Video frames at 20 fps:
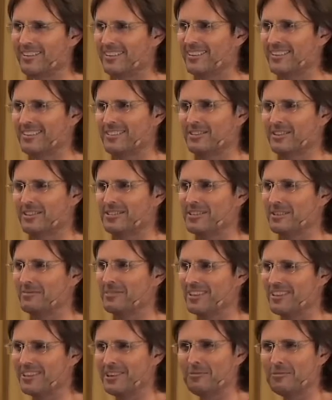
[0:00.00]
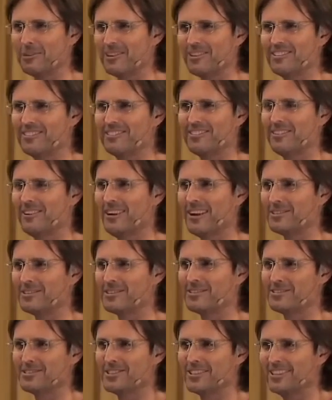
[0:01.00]
but it's not something I would
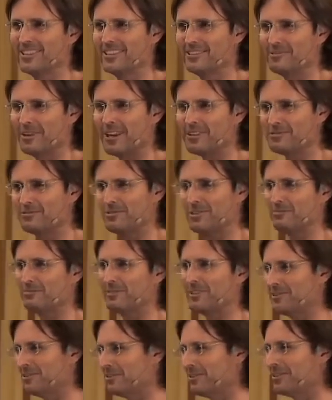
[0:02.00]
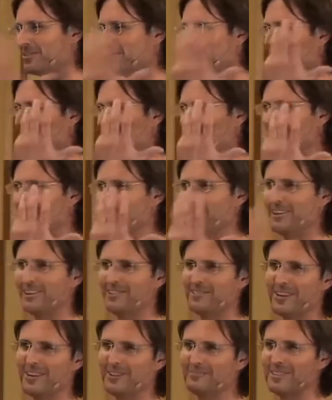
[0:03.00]
like to sit in a restaurant with all this meat
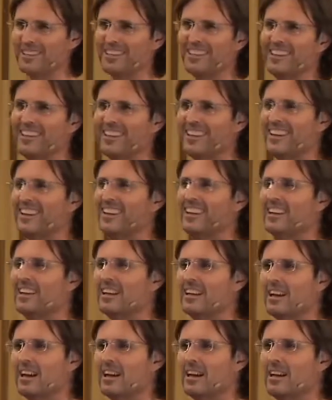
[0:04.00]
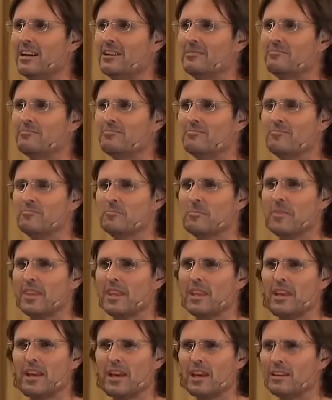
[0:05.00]
smell around me. And
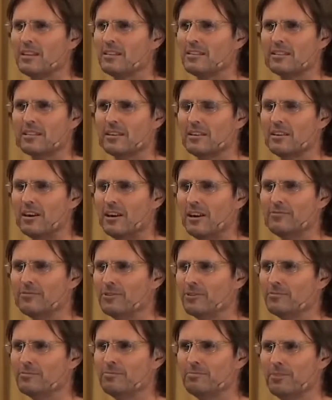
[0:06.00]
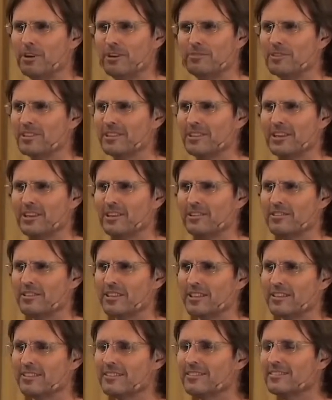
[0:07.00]
I feel perfectly
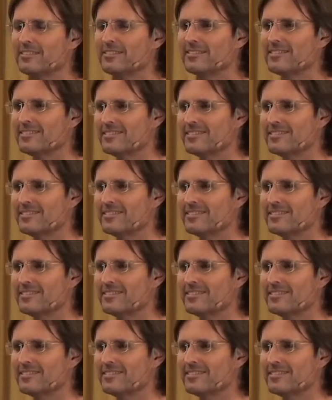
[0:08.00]
healthy.